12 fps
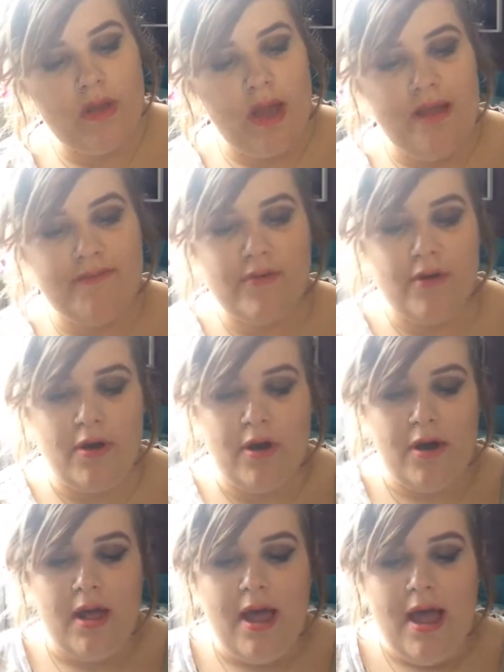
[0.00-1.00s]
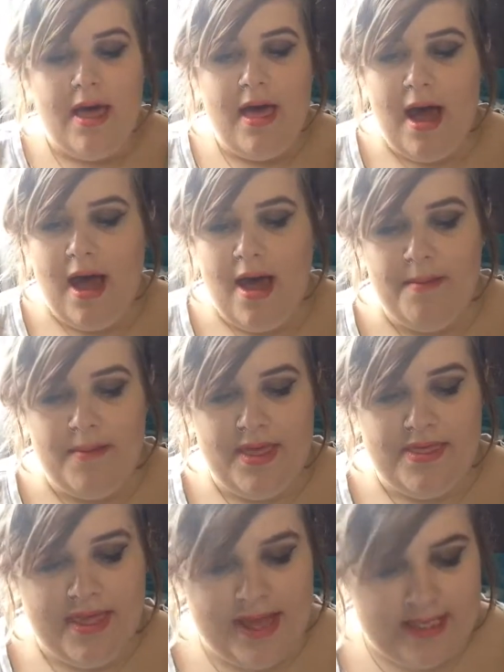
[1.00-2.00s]
I've got
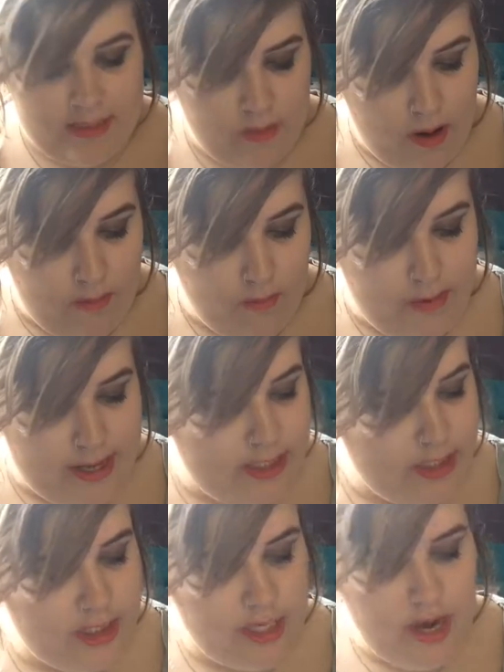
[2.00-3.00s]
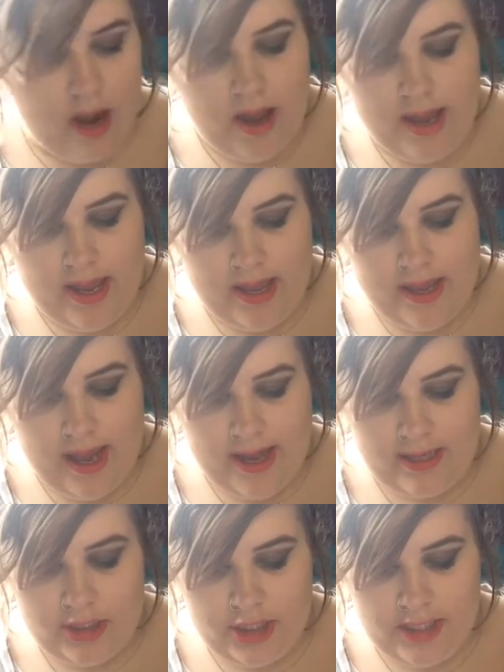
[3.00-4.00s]
this one, which
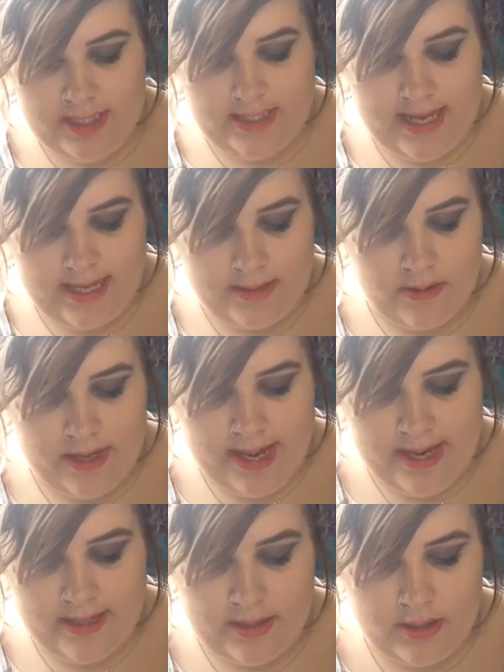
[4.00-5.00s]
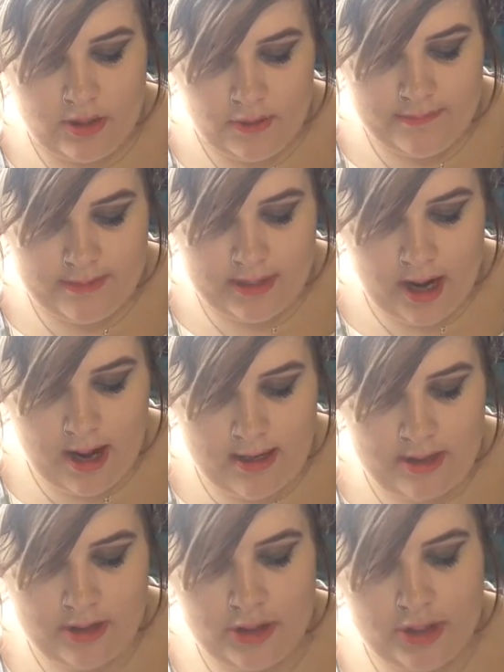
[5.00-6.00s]
actually says on it soft
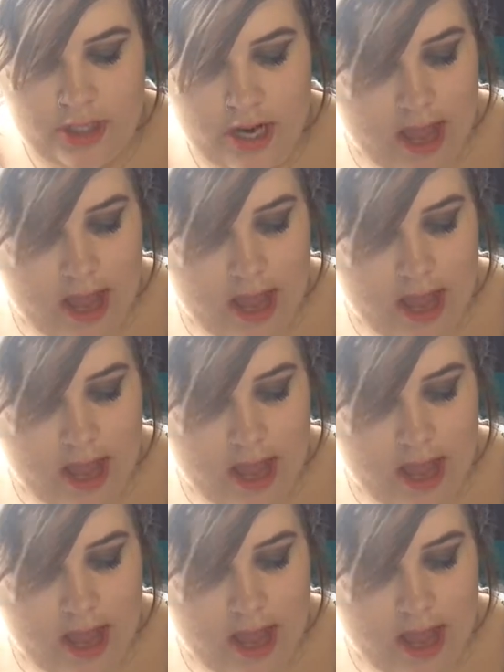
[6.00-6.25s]
touch,